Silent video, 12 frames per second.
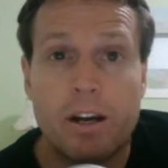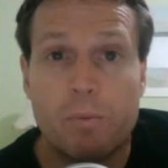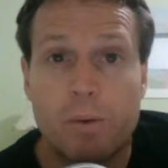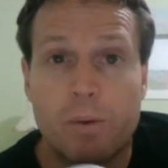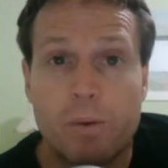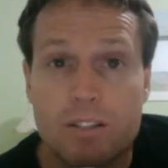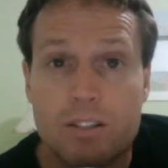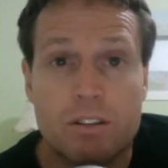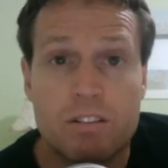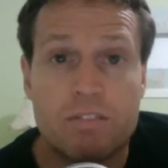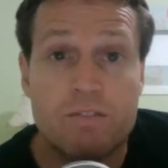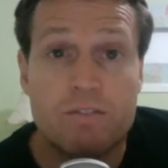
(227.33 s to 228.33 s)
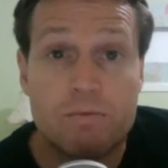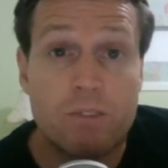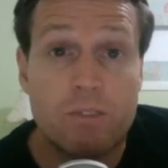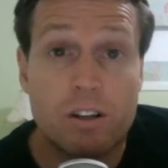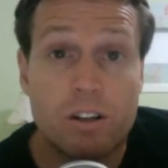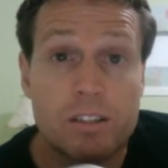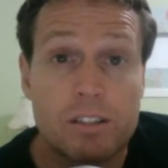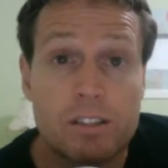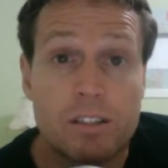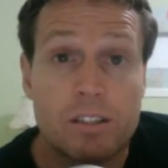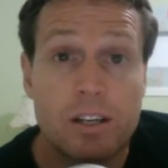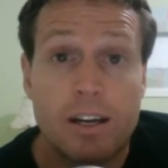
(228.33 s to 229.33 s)
Renaissance Vox,
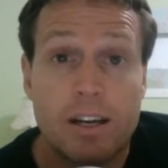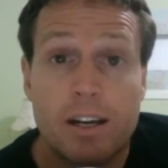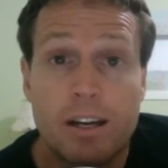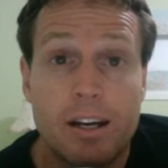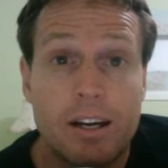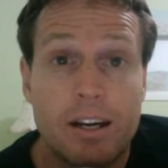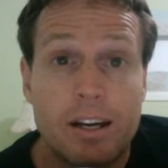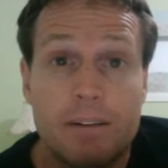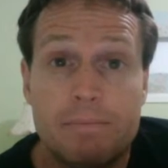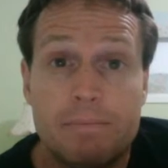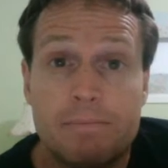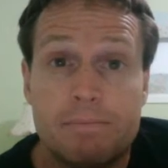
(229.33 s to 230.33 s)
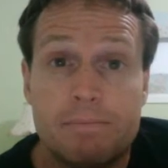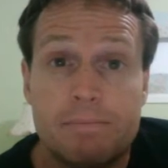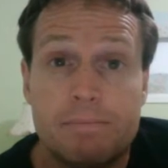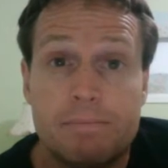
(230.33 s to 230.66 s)
the